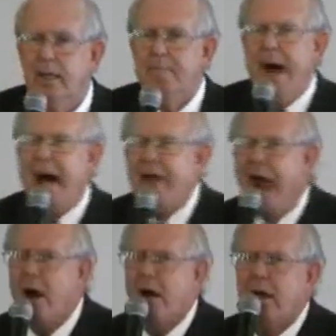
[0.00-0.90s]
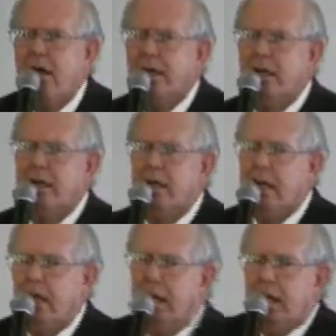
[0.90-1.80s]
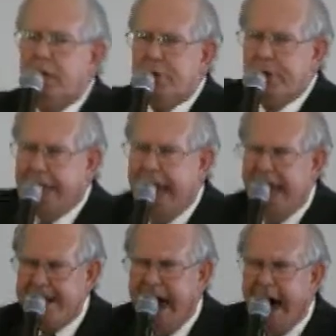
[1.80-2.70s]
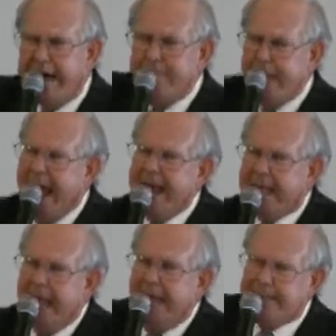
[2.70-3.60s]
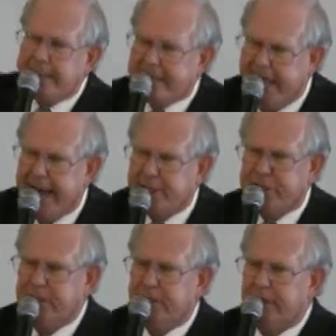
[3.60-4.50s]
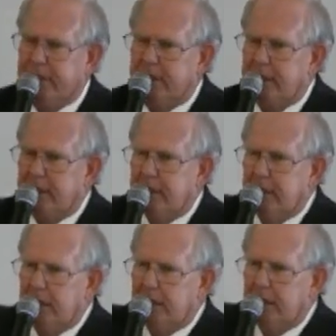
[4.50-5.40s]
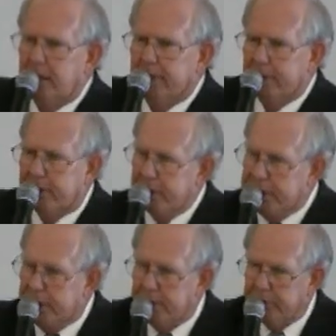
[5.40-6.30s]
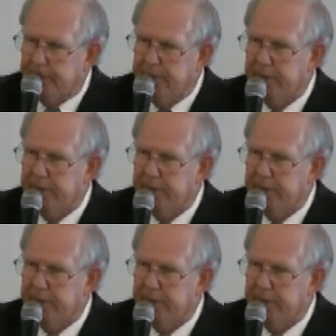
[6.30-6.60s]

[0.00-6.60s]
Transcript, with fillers: Mother, you cannot make a decision for your children.